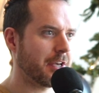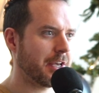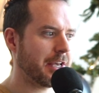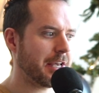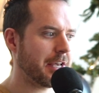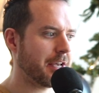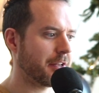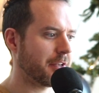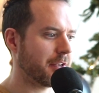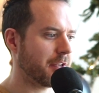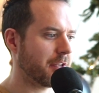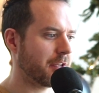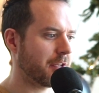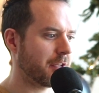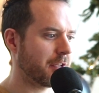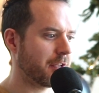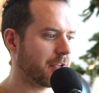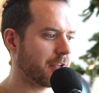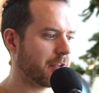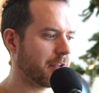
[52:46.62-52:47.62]

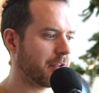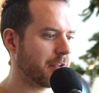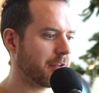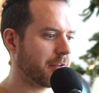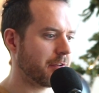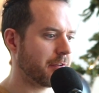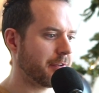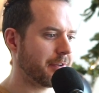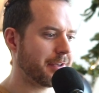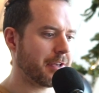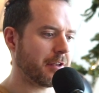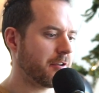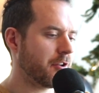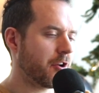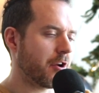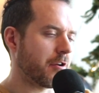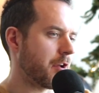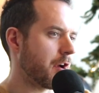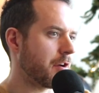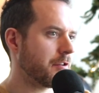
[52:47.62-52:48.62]
you
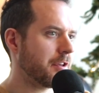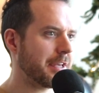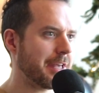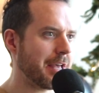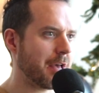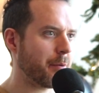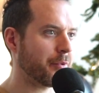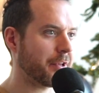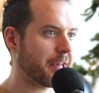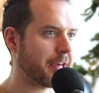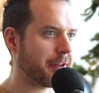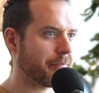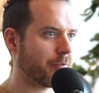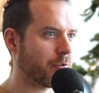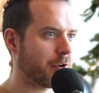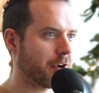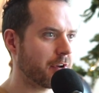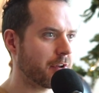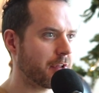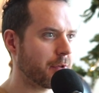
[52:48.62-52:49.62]
don't know. You can't plan
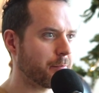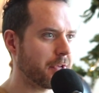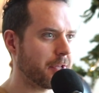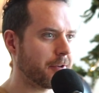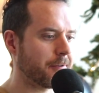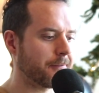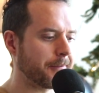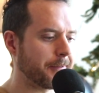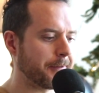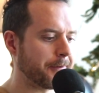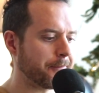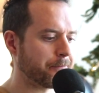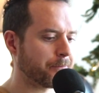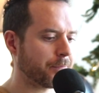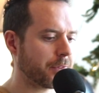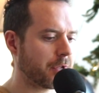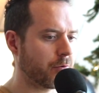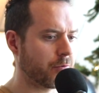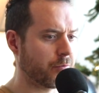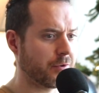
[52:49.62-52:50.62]
for it. I mean,
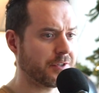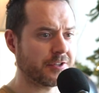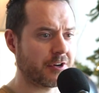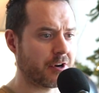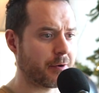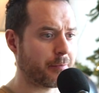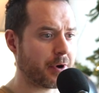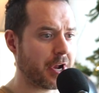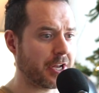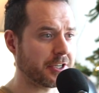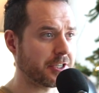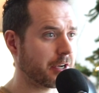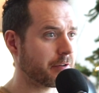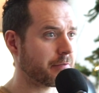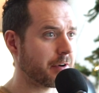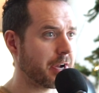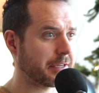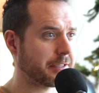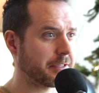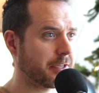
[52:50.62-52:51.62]
when we started Project
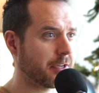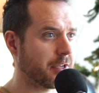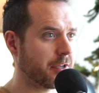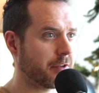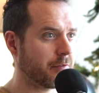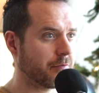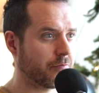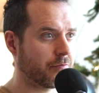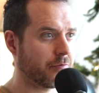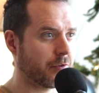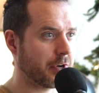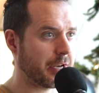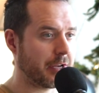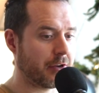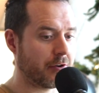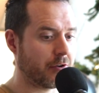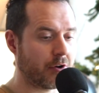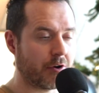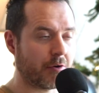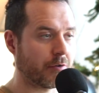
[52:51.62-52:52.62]
Rock City, I
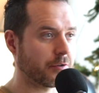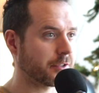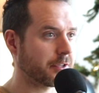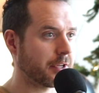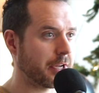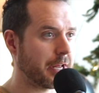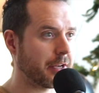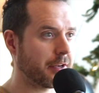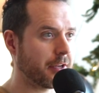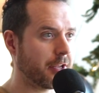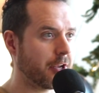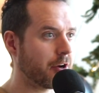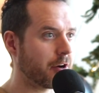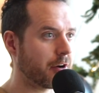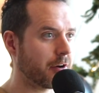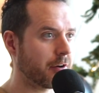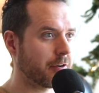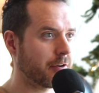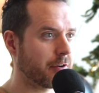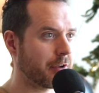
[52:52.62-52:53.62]
didn't know it was going to end
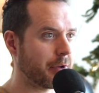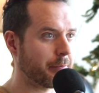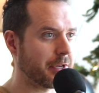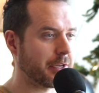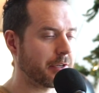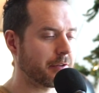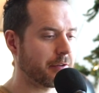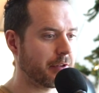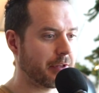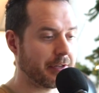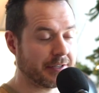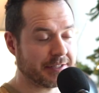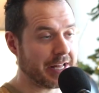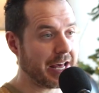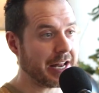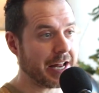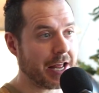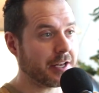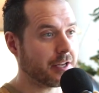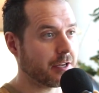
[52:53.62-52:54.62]
here. Yeah. I mean, it's
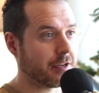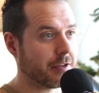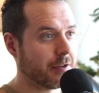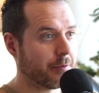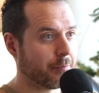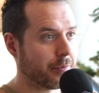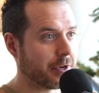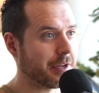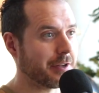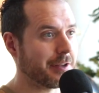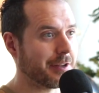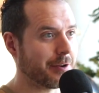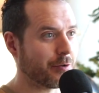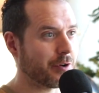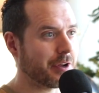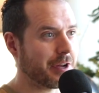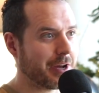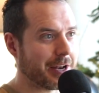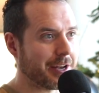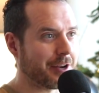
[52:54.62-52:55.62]
not ended, but
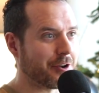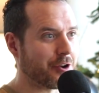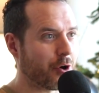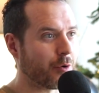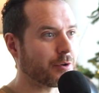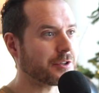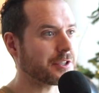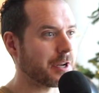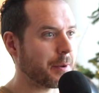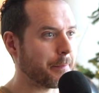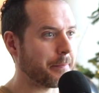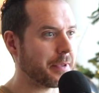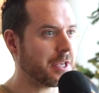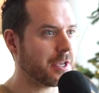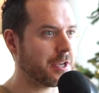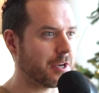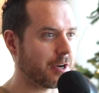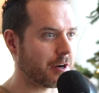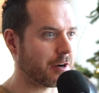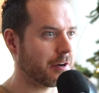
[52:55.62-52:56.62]
I didn't know it was going to be
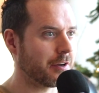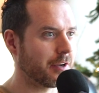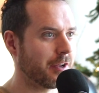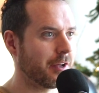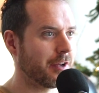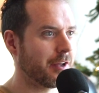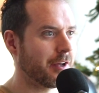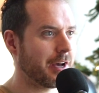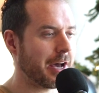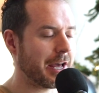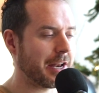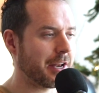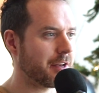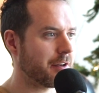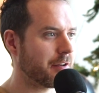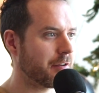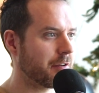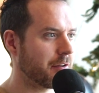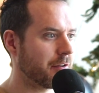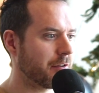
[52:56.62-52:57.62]
here. Yeah. I
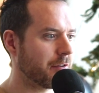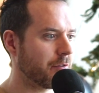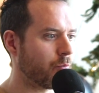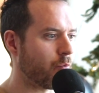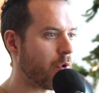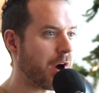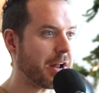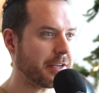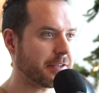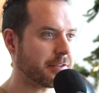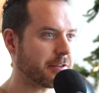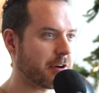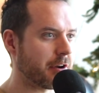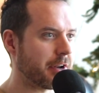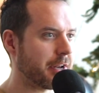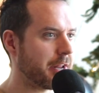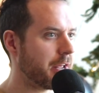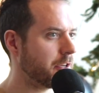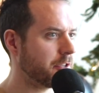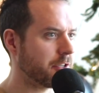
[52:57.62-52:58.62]
didn't want to start
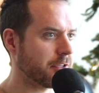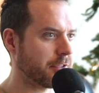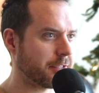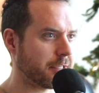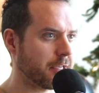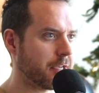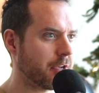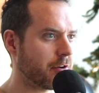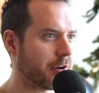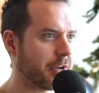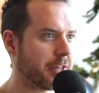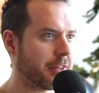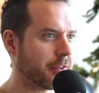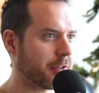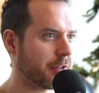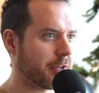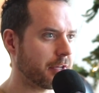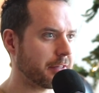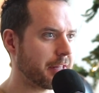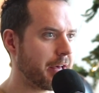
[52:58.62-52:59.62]
an agency or
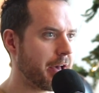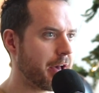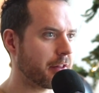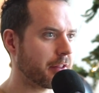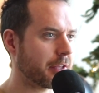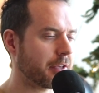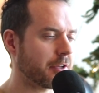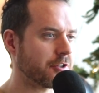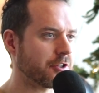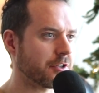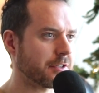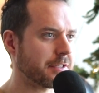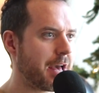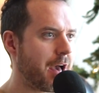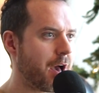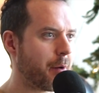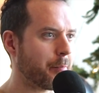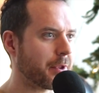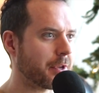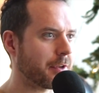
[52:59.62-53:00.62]
anything like that. It just
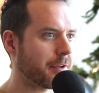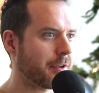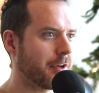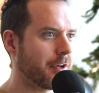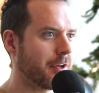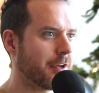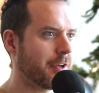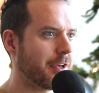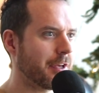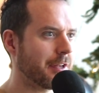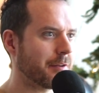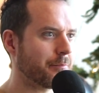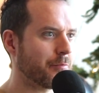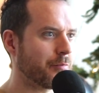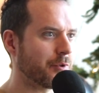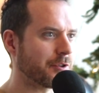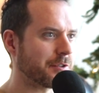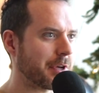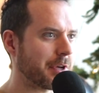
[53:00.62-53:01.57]
happened. It was